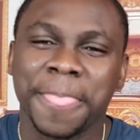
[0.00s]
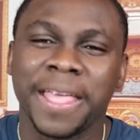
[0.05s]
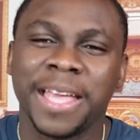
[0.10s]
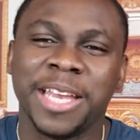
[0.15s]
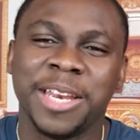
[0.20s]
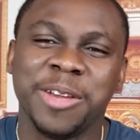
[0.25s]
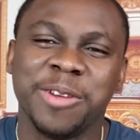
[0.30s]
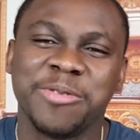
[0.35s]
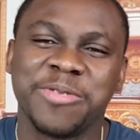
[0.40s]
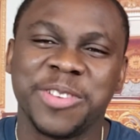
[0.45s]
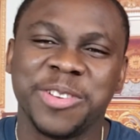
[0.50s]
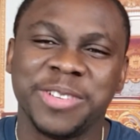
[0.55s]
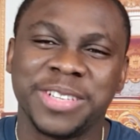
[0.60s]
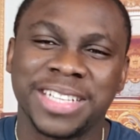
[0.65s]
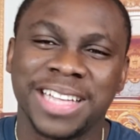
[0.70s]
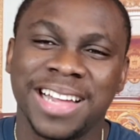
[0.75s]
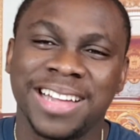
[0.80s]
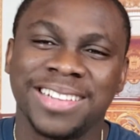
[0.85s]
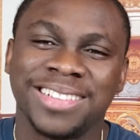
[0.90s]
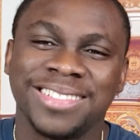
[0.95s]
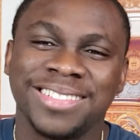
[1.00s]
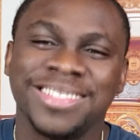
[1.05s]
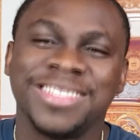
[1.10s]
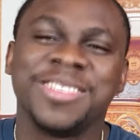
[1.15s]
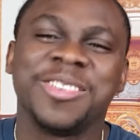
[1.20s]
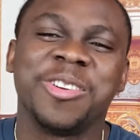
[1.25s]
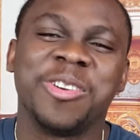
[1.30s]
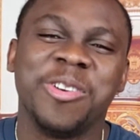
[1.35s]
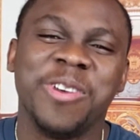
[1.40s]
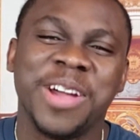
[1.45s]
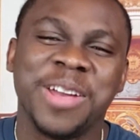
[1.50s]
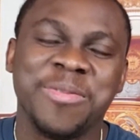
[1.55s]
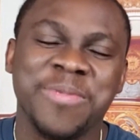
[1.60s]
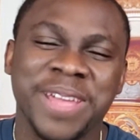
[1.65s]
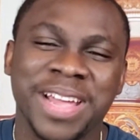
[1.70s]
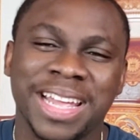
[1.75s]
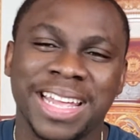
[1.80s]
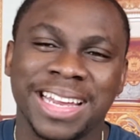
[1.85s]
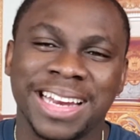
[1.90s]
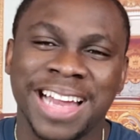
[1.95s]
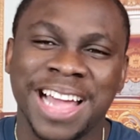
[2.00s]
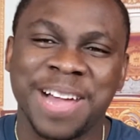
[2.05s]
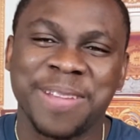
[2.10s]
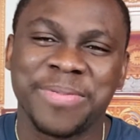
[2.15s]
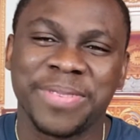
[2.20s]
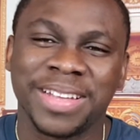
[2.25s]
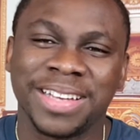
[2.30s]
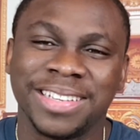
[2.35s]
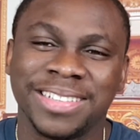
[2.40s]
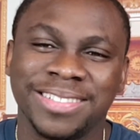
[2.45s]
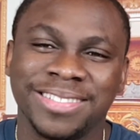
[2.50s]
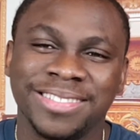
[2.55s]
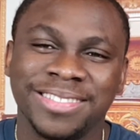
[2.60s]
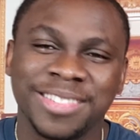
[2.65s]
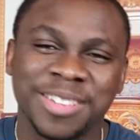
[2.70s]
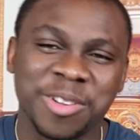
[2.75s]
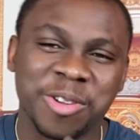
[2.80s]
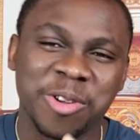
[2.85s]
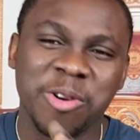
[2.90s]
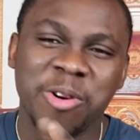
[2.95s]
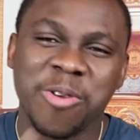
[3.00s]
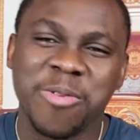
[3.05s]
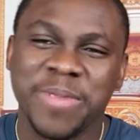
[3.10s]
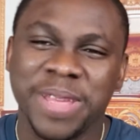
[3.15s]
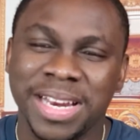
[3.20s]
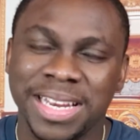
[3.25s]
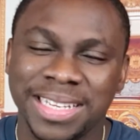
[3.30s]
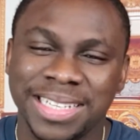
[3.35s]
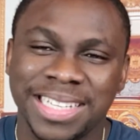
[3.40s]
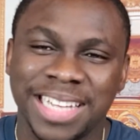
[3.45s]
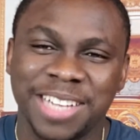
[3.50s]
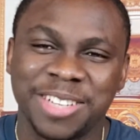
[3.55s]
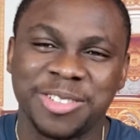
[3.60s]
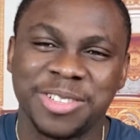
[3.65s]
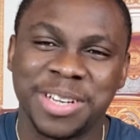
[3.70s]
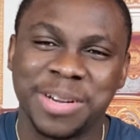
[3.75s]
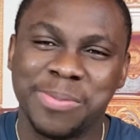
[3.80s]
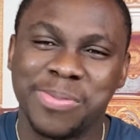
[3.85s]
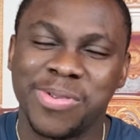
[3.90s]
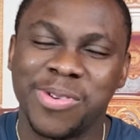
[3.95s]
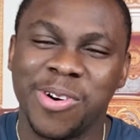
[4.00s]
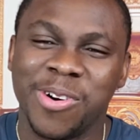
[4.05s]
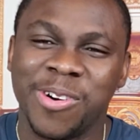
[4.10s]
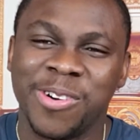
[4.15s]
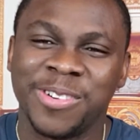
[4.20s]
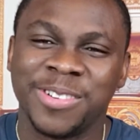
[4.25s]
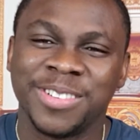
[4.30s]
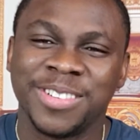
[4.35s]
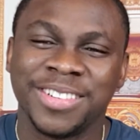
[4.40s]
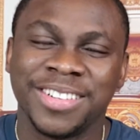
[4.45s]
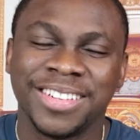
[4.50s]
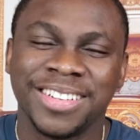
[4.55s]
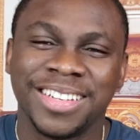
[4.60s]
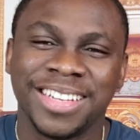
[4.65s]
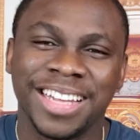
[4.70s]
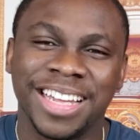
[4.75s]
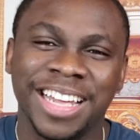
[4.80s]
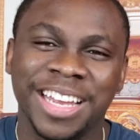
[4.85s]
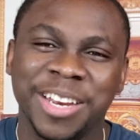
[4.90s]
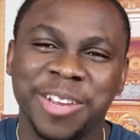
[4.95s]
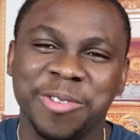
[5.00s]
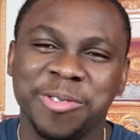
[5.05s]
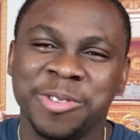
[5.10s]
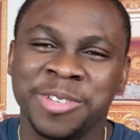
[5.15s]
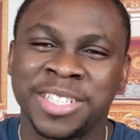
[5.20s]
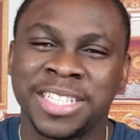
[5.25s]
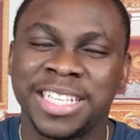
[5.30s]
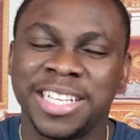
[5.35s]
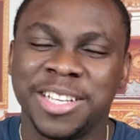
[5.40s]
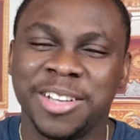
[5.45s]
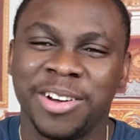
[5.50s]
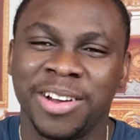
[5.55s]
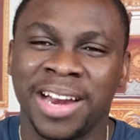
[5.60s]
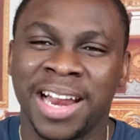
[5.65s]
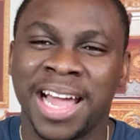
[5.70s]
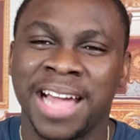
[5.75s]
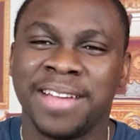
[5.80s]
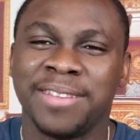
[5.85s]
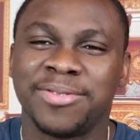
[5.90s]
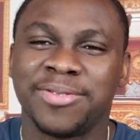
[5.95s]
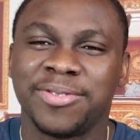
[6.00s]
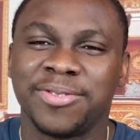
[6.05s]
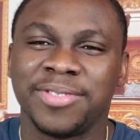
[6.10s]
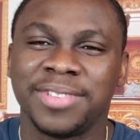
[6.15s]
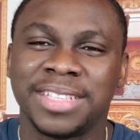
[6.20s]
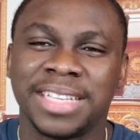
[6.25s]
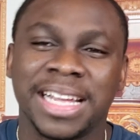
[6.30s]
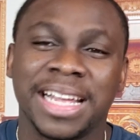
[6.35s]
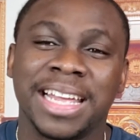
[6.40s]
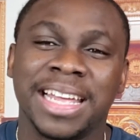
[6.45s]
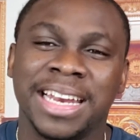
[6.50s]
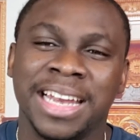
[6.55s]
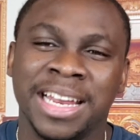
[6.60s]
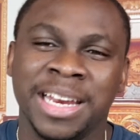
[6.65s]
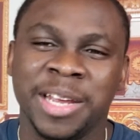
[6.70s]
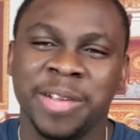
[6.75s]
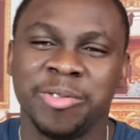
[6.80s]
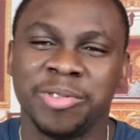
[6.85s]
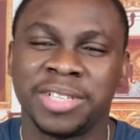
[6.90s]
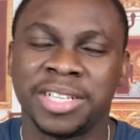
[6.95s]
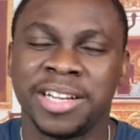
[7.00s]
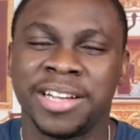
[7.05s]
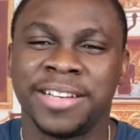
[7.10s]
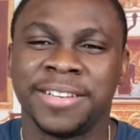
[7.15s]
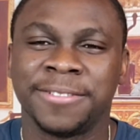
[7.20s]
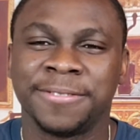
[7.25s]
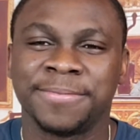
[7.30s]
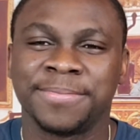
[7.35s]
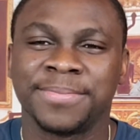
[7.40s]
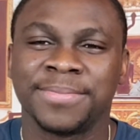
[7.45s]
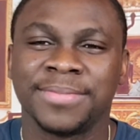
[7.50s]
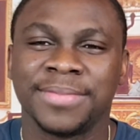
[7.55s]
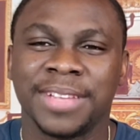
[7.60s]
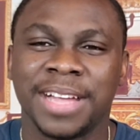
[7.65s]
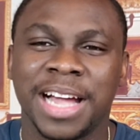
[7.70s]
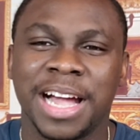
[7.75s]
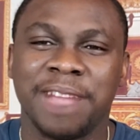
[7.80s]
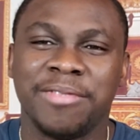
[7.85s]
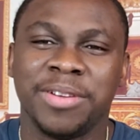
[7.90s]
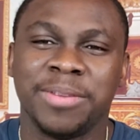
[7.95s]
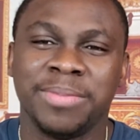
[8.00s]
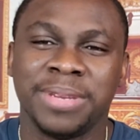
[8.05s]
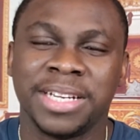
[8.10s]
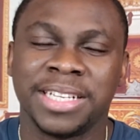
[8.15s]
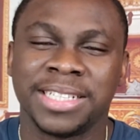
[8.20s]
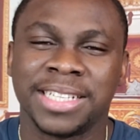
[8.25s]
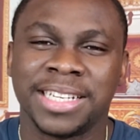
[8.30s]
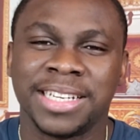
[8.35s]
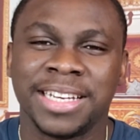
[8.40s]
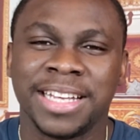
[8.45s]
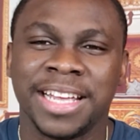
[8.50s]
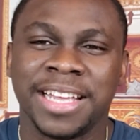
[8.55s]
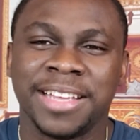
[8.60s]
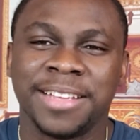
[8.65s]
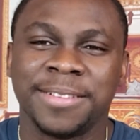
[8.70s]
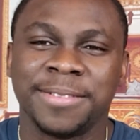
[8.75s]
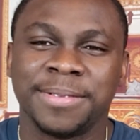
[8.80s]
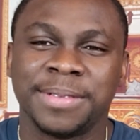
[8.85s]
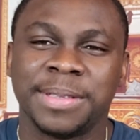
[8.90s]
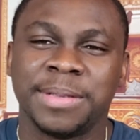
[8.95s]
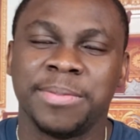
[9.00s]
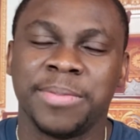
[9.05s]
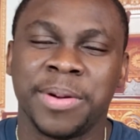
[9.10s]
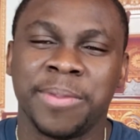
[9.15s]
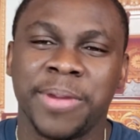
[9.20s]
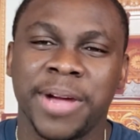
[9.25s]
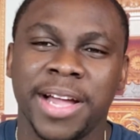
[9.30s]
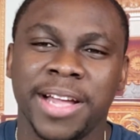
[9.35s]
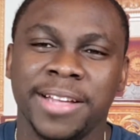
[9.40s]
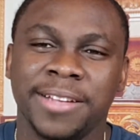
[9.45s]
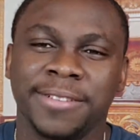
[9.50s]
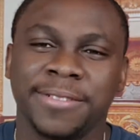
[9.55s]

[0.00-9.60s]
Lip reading: in your future. Go and make it happen. Go minister to the poor, and you will see your life taking a new turn. Have a blessed day. Bye-bye.